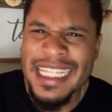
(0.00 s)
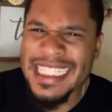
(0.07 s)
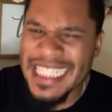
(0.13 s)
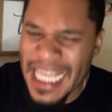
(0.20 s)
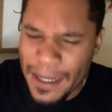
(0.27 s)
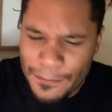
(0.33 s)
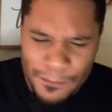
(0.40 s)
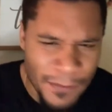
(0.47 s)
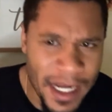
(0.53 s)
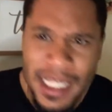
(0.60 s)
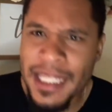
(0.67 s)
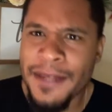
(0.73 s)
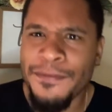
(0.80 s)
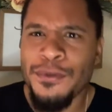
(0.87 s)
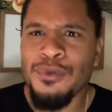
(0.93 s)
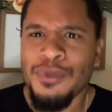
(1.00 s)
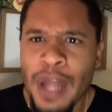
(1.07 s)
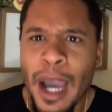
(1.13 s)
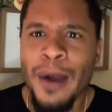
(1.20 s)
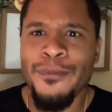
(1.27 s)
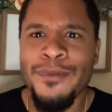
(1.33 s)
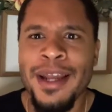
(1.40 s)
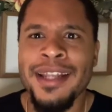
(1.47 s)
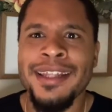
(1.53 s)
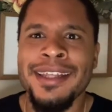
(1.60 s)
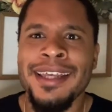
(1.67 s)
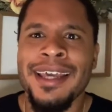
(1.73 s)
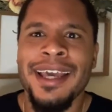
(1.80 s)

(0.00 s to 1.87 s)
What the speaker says: Get ready if you're not ready.